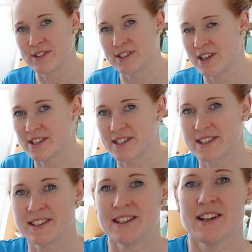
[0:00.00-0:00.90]

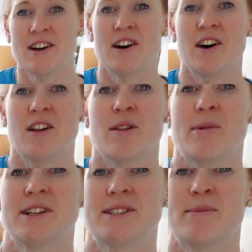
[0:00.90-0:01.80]
studs on the
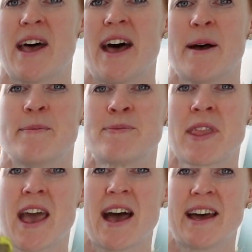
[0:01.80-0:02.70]
bottom there,
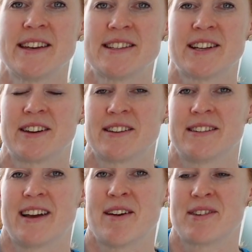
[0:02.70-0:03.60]
and
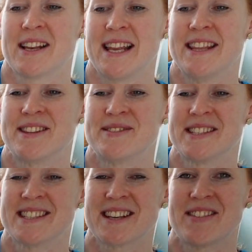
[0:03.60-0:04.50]
I haven't cleaned them
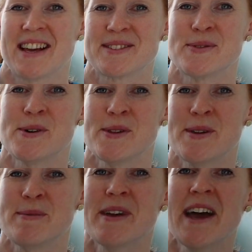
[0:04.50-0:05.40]
since I've last worn
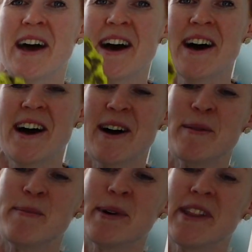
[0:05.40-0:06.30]
them,
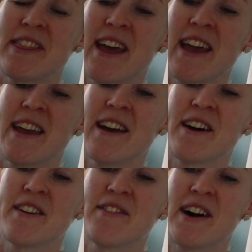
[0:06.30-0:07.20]
but they,
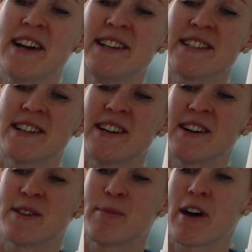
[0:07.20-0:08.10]
I find,
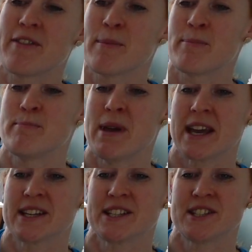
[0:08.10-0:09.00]
are the perfect
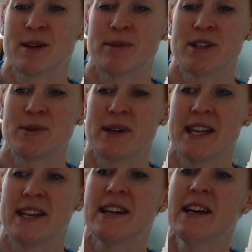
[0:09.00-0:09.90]
mixture
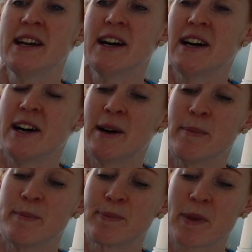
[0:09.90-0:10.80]
between,
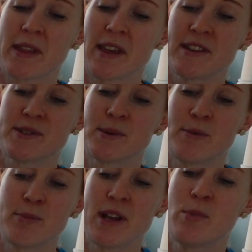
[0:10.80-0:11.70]
they're sort
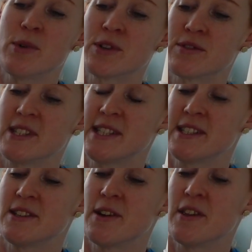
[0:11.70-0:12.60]
of pretty water
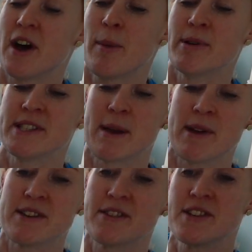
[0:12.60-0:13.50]
resistant on the uppers. They're
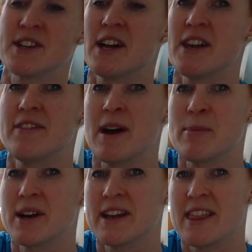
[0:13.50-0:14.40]
made of Shirla
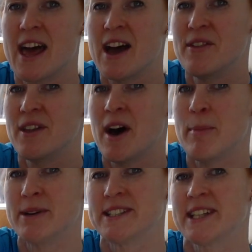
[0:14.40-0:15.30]
fabric there on the
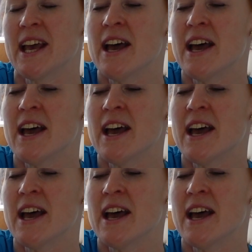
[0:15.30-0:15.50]
uppers,